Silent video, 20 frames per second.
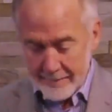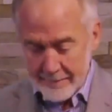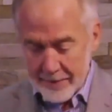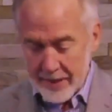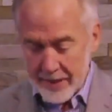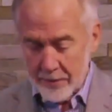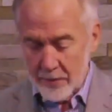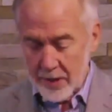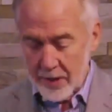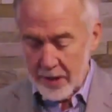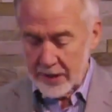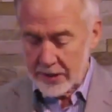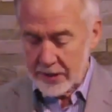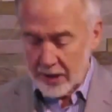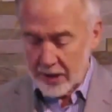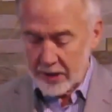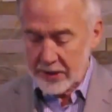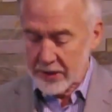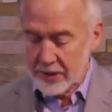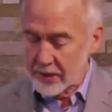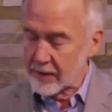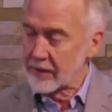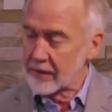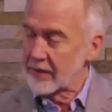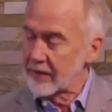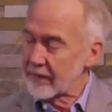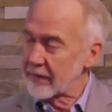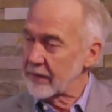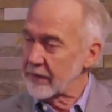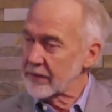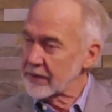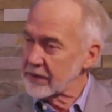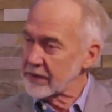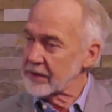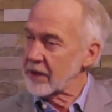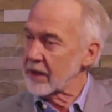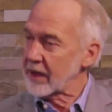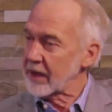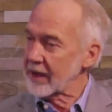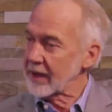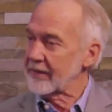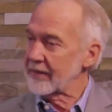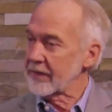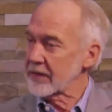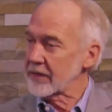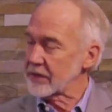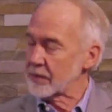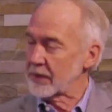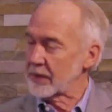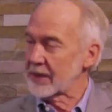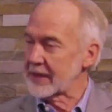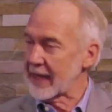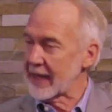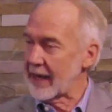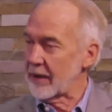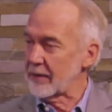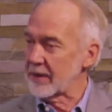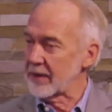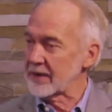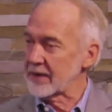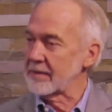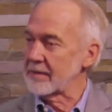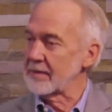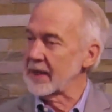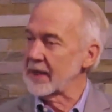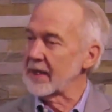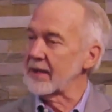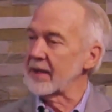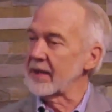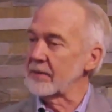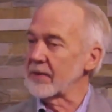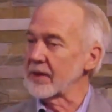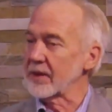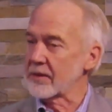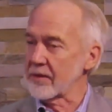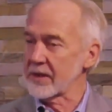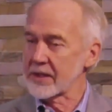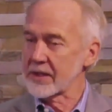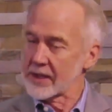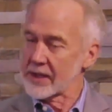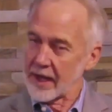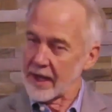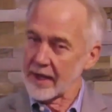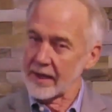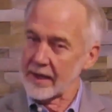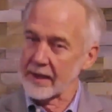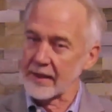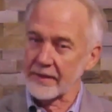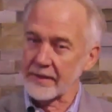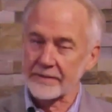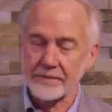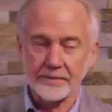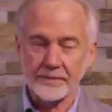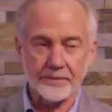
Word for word: But I want to talk to you, starting first with Taoism and then with Christianity.